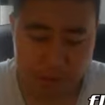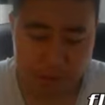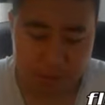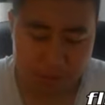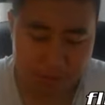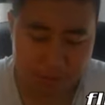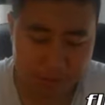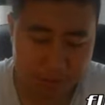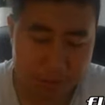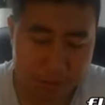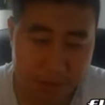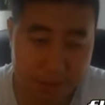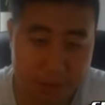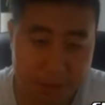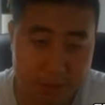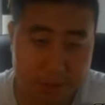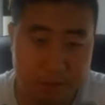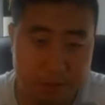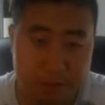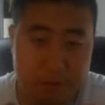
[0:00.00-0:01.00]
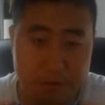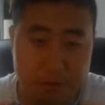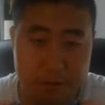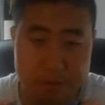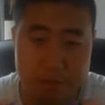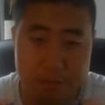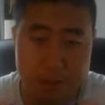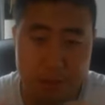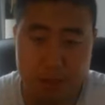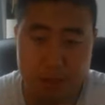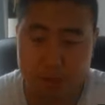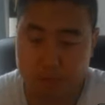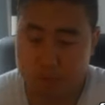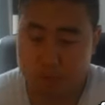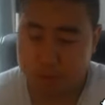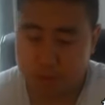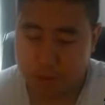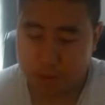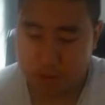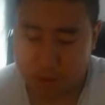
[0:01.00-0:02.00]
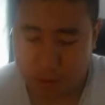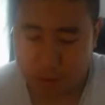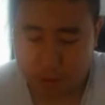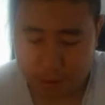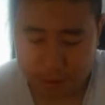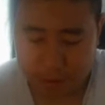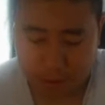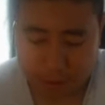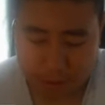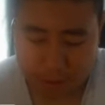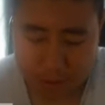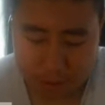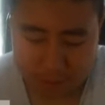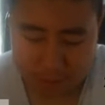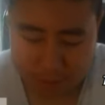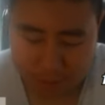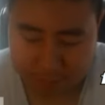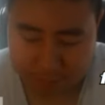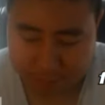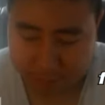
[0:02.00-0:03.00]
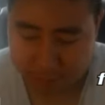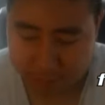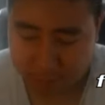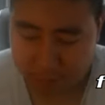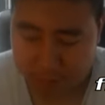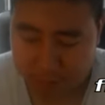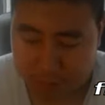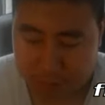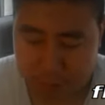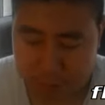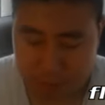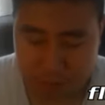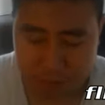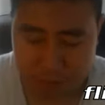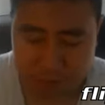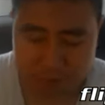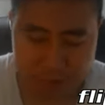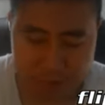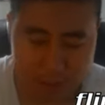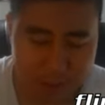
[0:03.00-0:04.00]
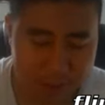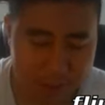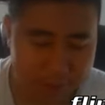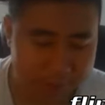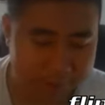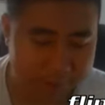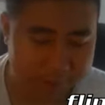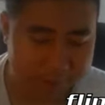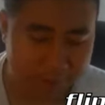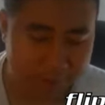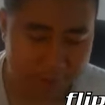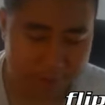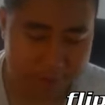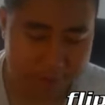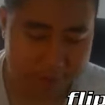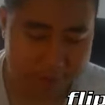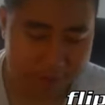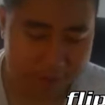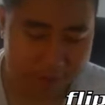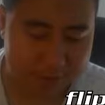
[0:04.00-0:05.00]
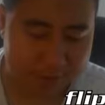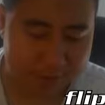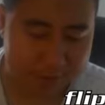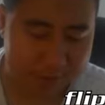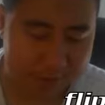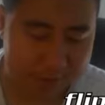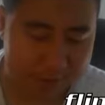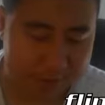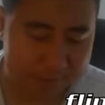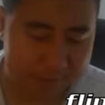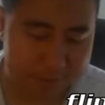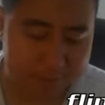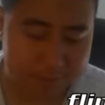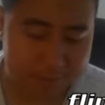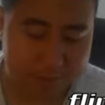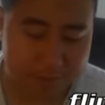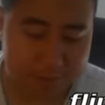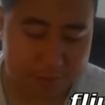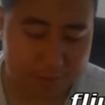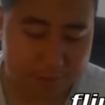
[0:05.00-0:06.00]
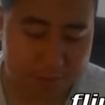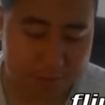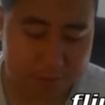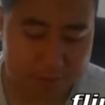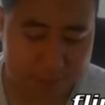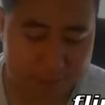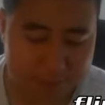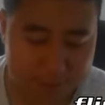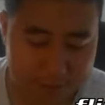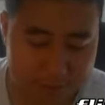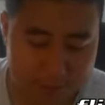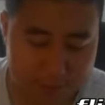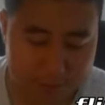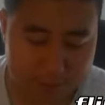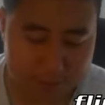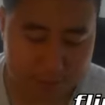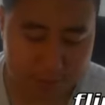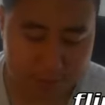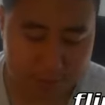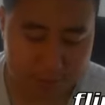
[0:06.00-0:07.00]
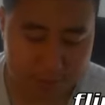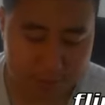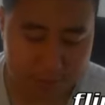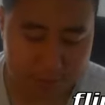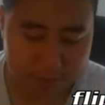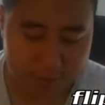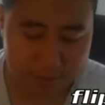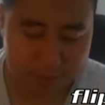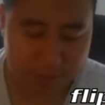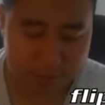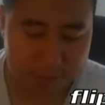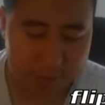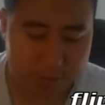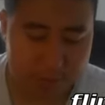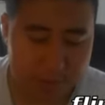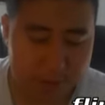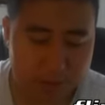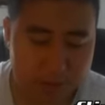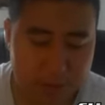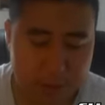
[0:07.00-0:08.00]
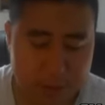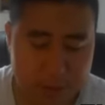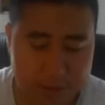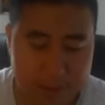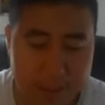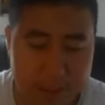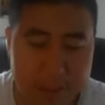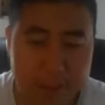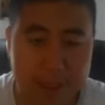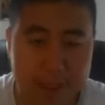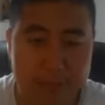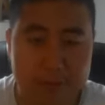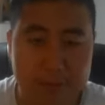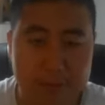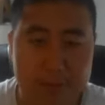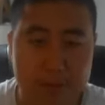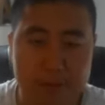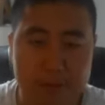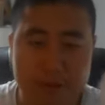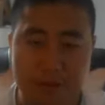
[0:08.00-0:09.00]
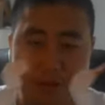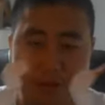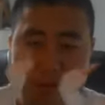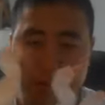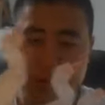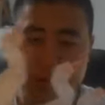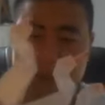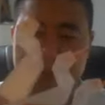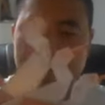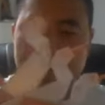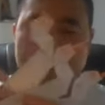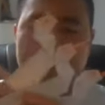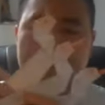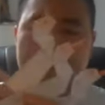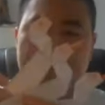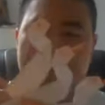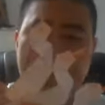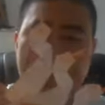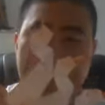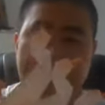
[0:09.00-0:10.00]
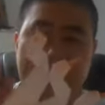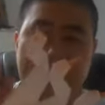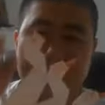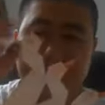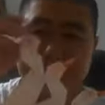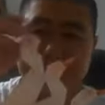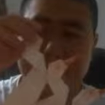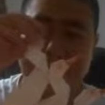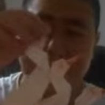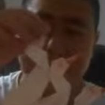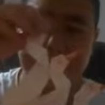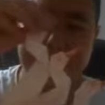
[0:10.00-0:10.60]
here as well. Interesting, so we've got about 7 water birds and 5 accessories. Interesting, so we've got, again, we've got the